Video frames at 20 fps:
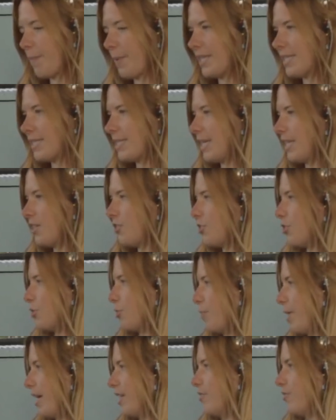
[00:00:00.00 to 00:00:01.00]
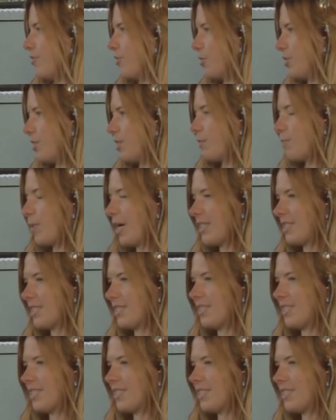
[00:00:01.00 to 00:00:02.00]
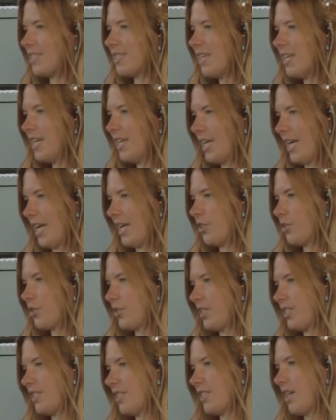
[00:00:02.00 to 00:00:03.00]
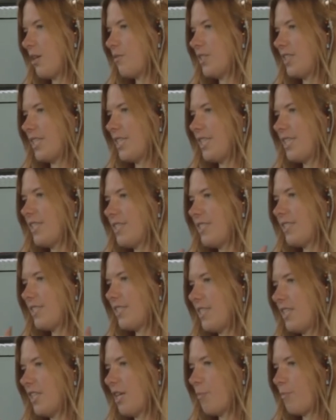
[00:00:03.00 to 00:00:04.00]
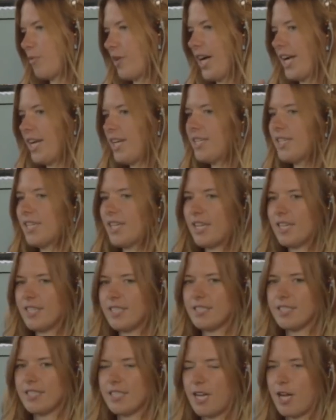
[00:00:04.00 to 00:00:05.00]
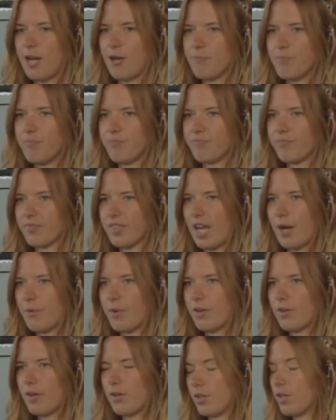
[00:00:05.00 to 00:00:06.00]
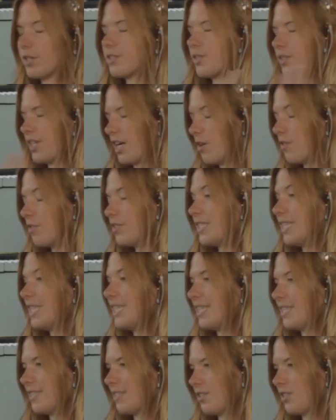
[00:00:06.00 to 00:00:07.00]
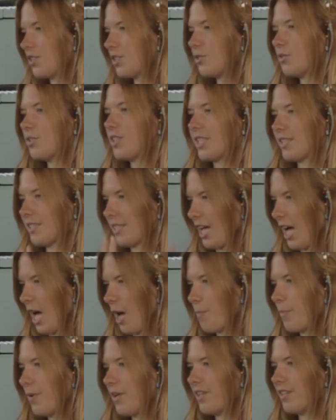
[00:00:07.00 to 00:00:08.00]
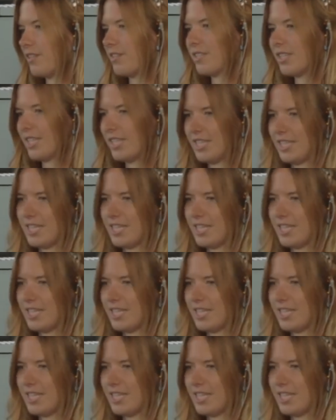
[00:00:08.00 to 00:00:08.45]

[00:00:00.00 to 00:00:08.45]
meditation or mindfulness practices increases our resilience in our brain and our resilience to things that happen